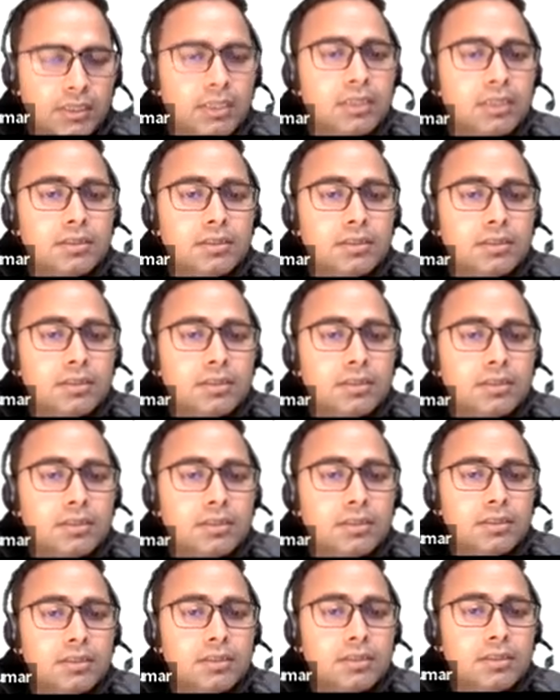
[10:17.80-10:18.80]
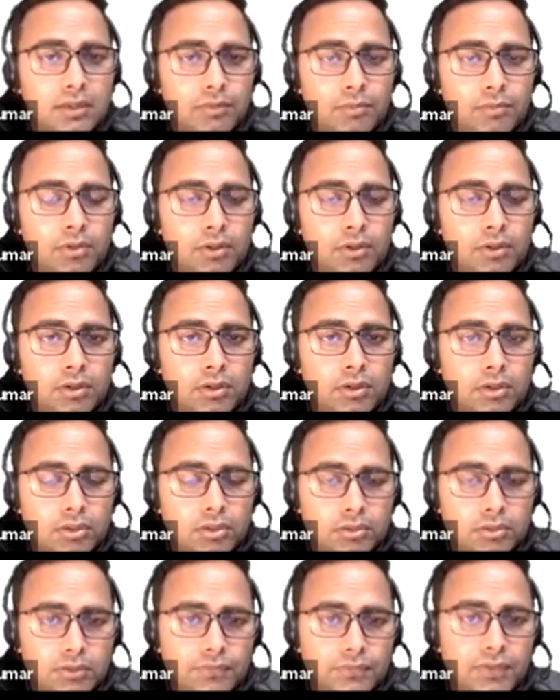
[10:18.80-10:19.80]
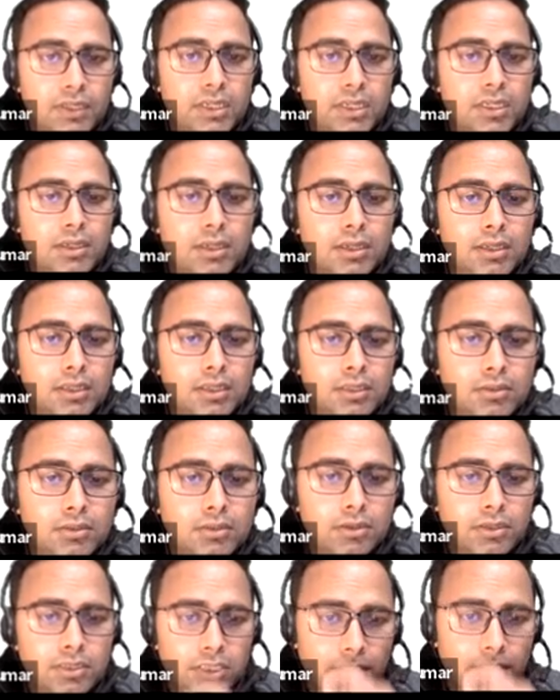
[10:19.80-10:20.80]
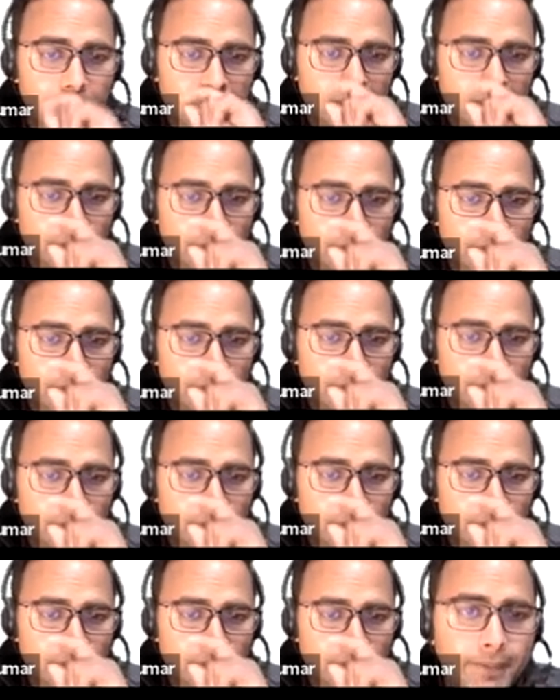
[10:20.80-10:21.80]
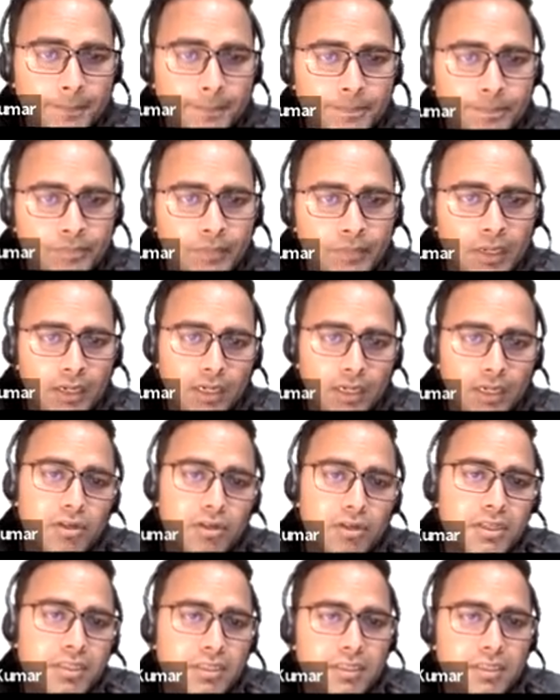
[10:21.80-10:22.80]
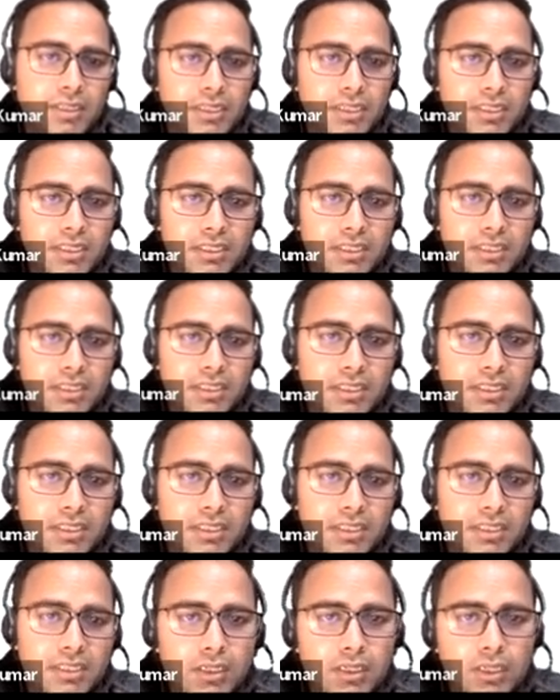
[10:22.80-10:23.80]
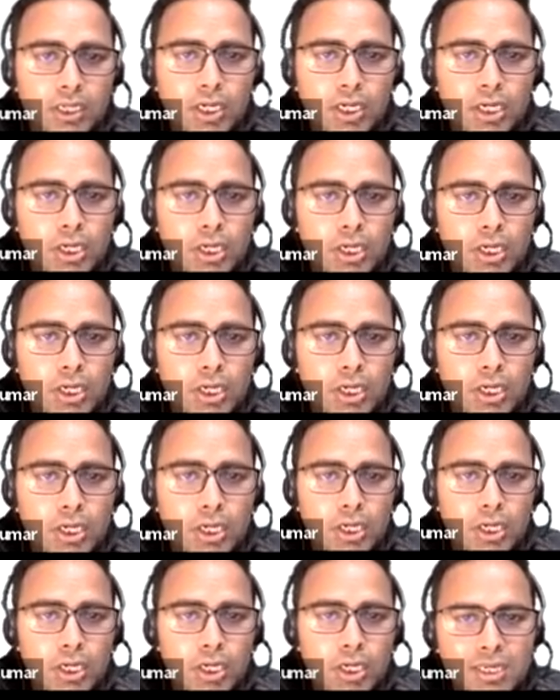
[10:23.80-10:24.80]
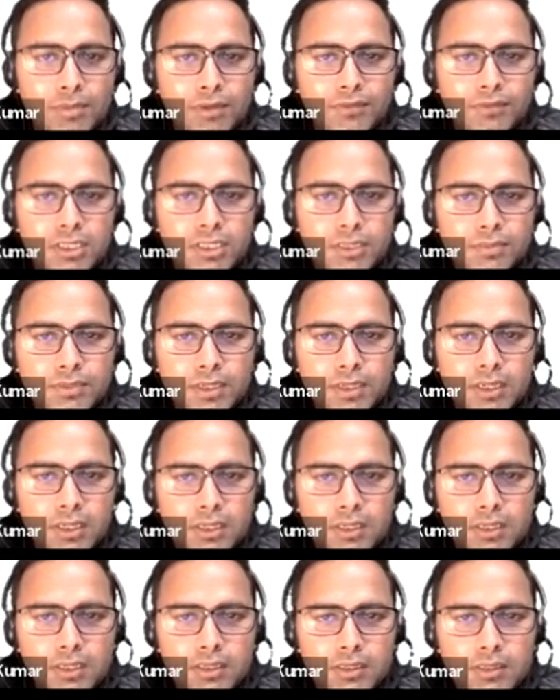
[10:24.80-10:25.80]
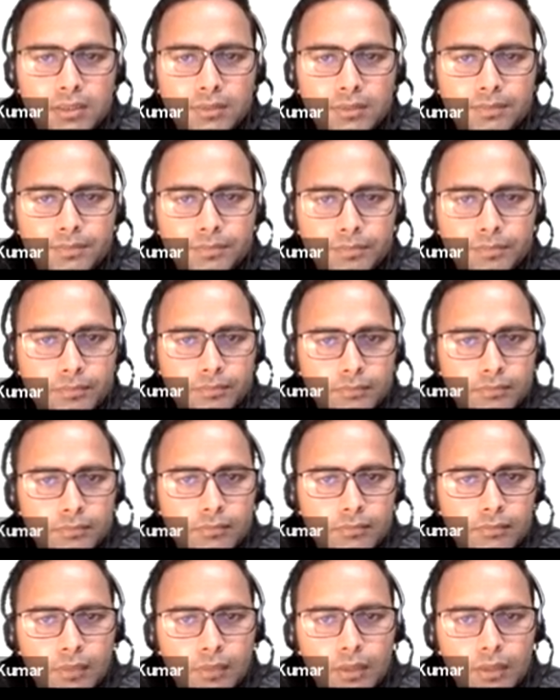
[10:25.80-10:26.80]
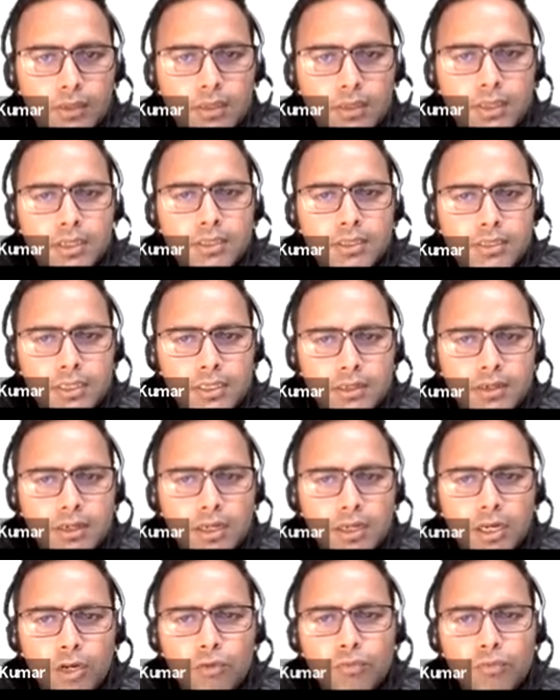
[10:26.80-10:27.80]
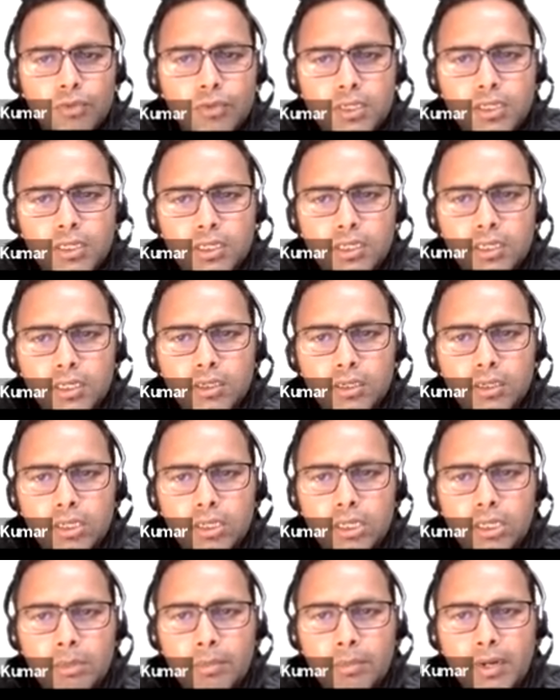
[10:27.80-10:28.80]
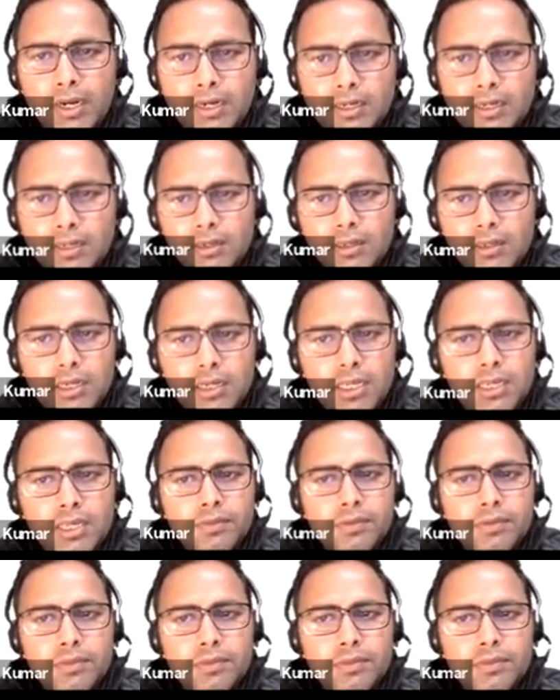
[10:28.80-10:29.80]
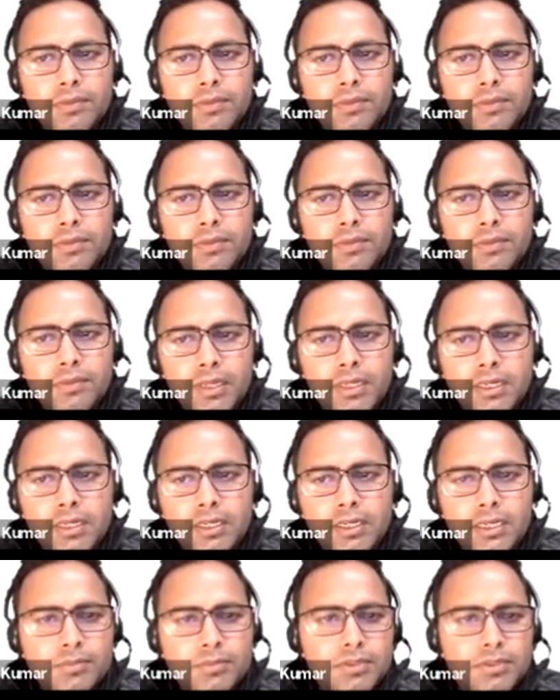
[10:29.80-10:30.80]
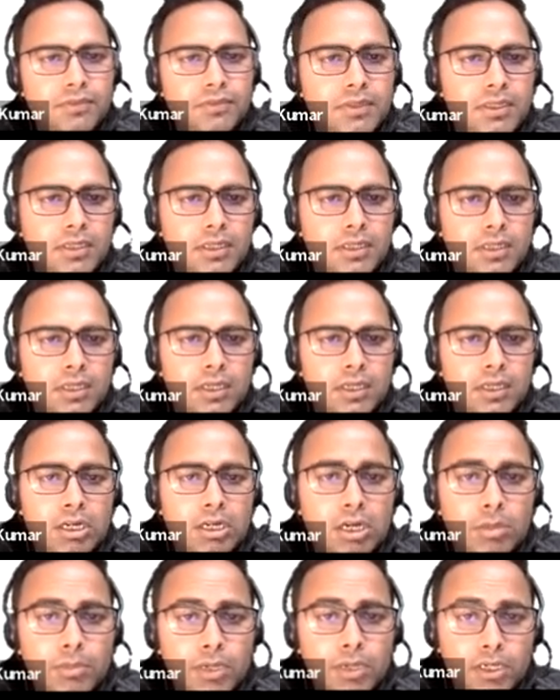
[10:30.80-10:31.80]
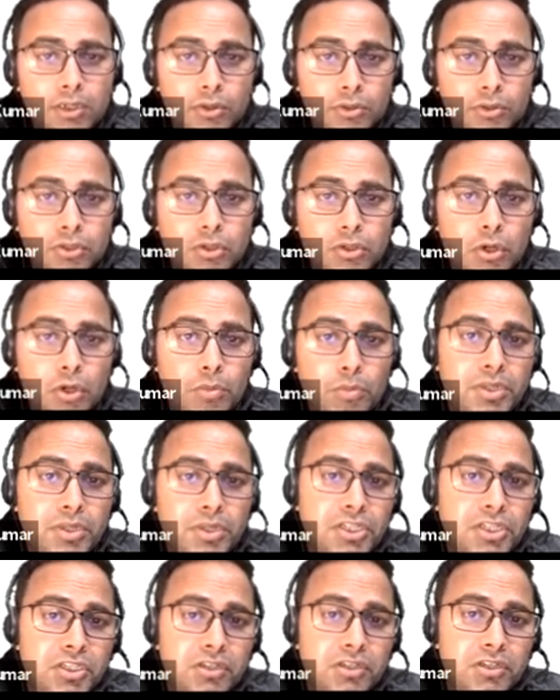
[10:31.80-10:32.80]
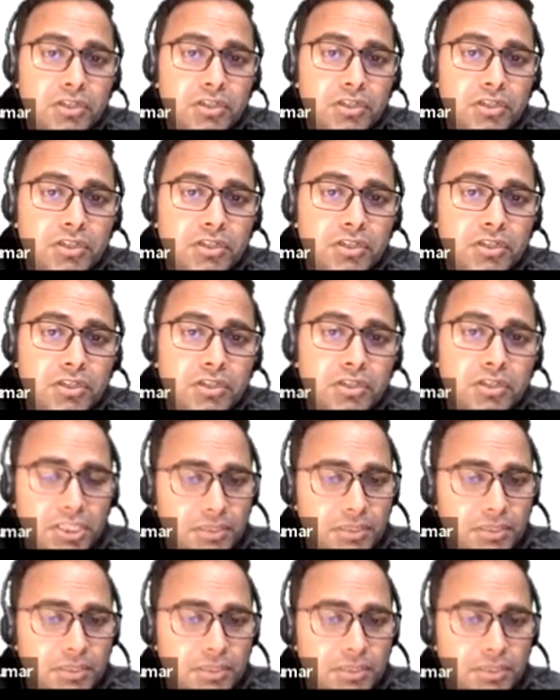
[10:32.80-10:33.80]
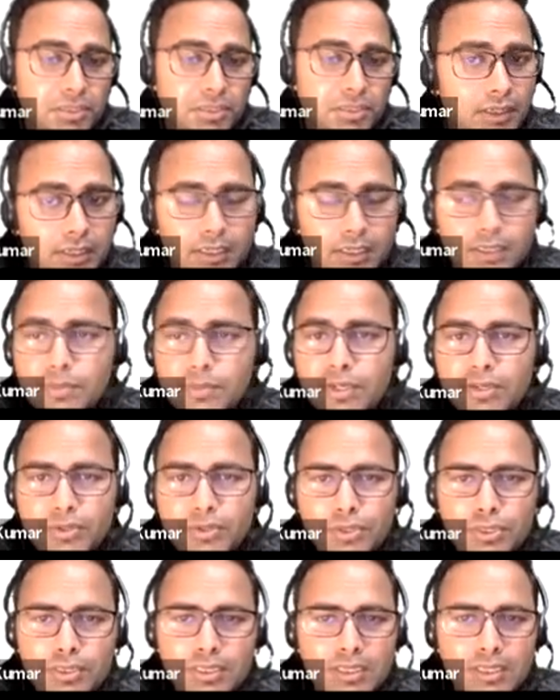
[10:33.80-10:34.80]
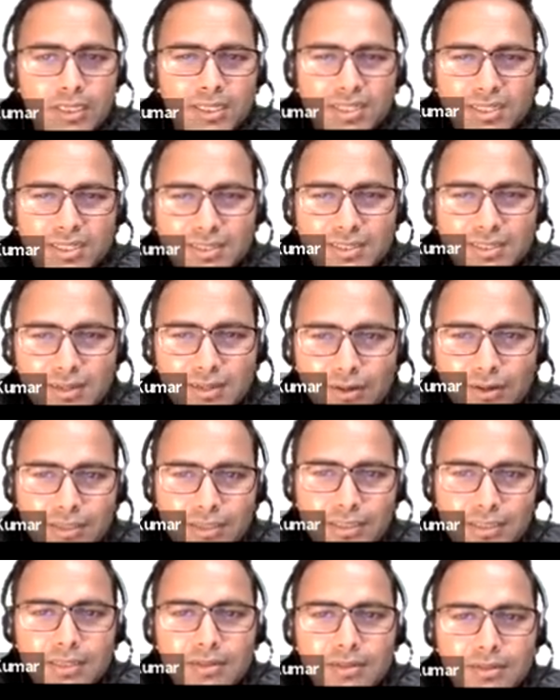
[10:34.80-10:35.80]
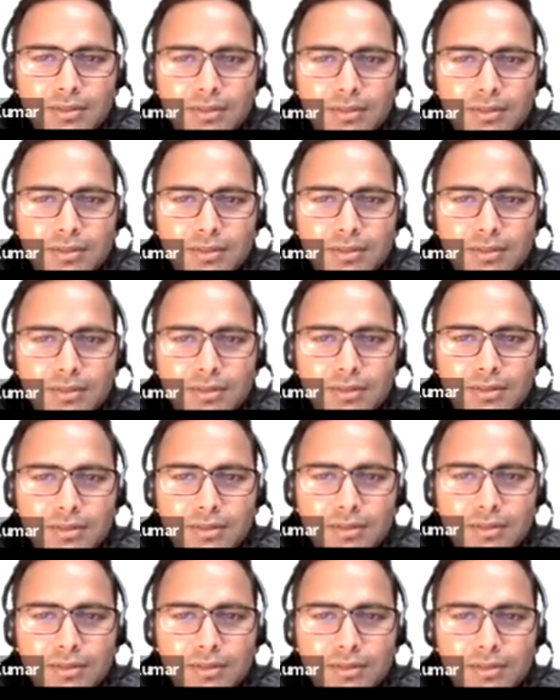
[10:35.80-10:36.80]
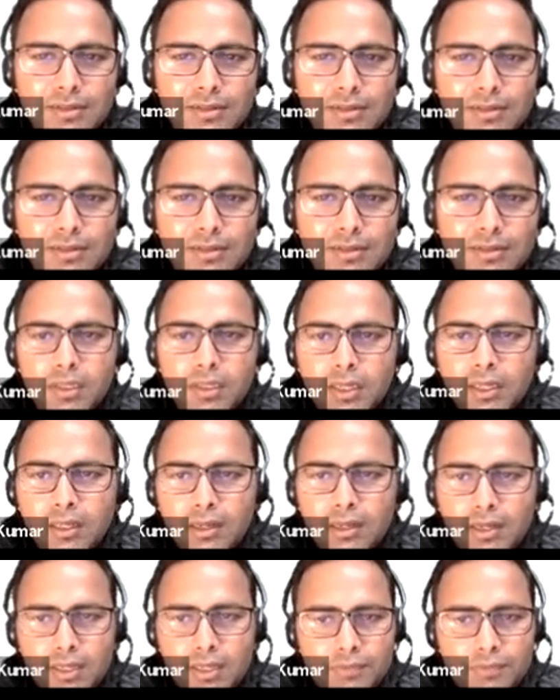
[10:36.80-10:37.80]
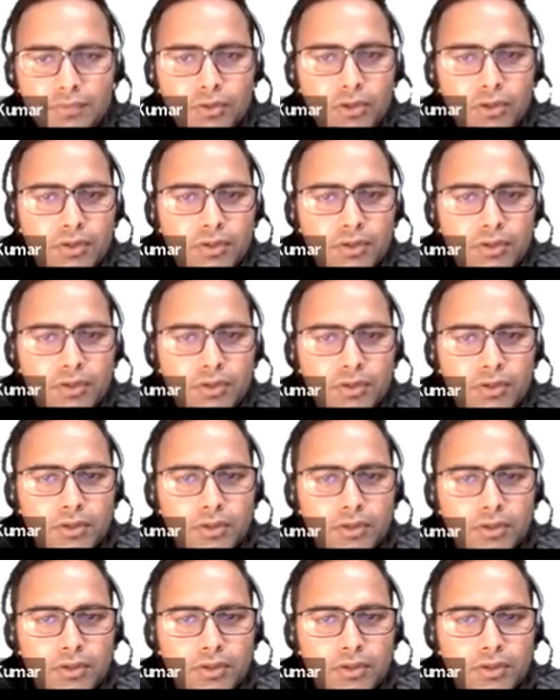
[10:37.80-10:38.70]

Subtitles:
Sorry, cylindrical, spherical, these all shapes, right? Now let's study this further. Not all the above shapes are single. However, in our practical life, many a times we come across combination of different shapes. Yeah, right? Because it is not single shape only. We have like following things: